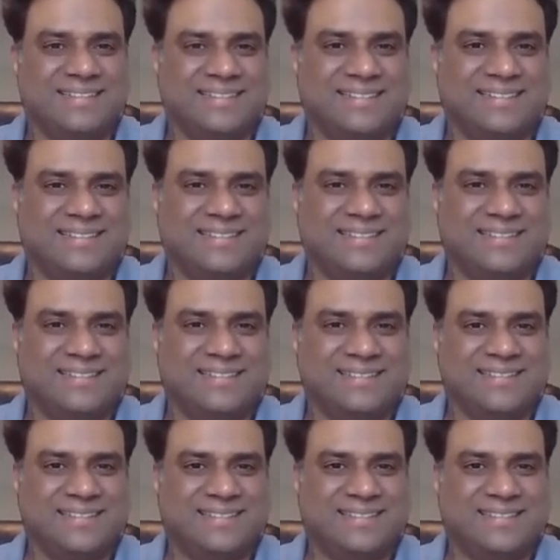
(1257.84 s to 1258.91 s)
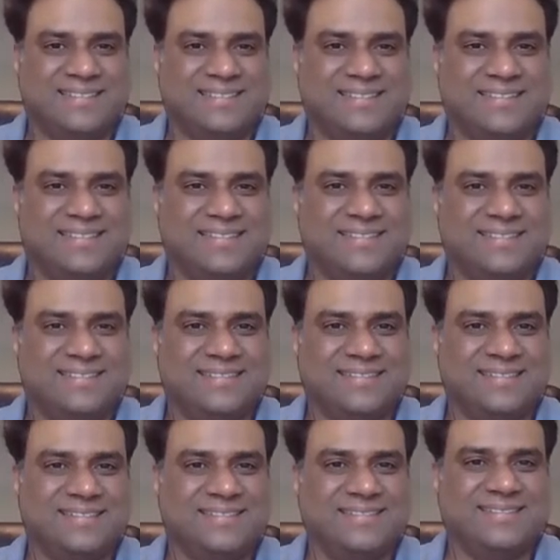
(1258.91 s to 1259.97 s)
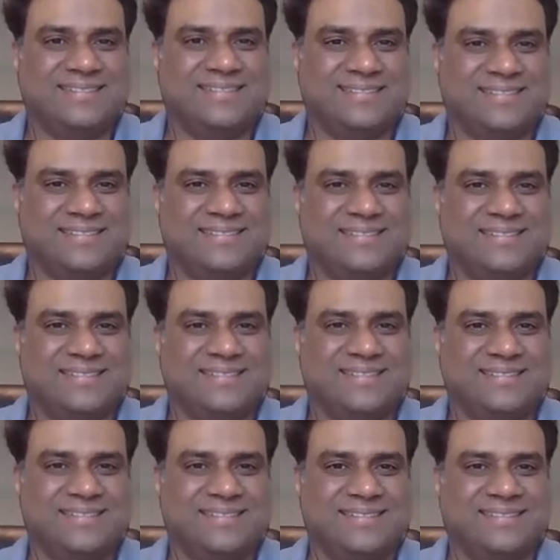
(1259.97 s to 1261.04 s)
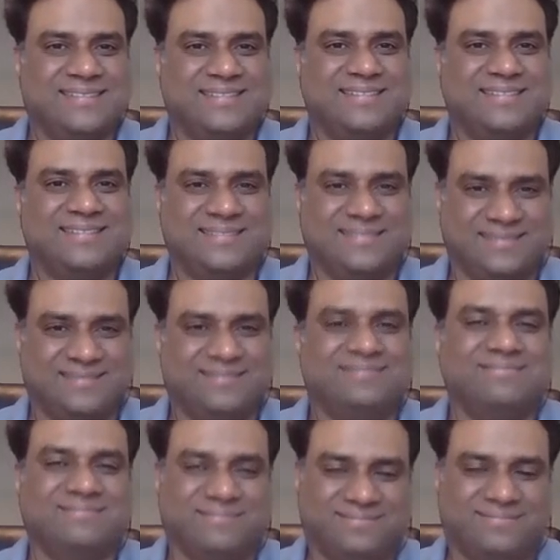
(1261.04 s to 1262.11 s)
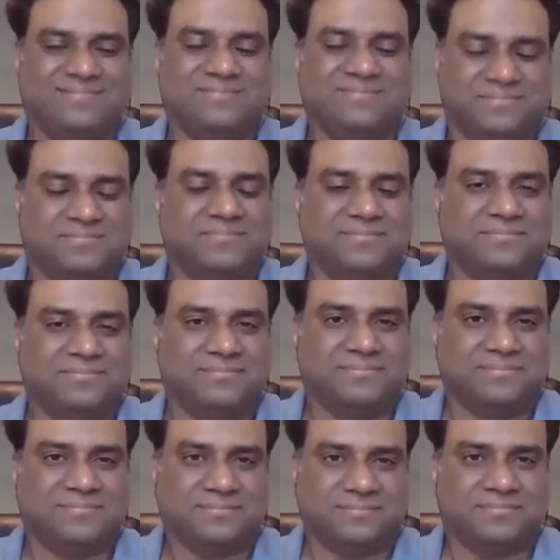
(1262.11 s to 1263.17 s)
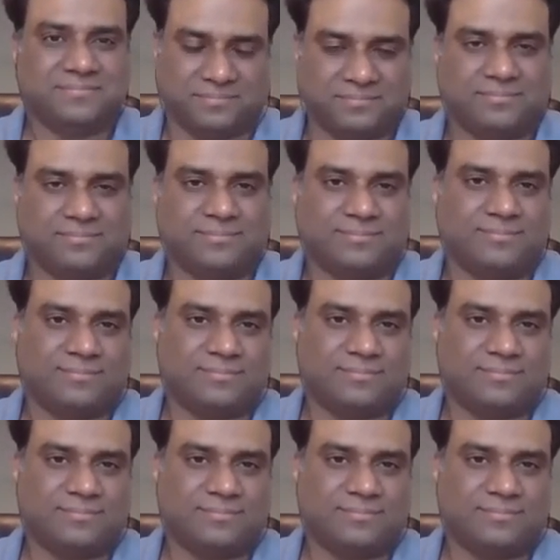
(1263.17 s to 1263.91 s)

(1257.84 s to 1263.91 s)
[no speech]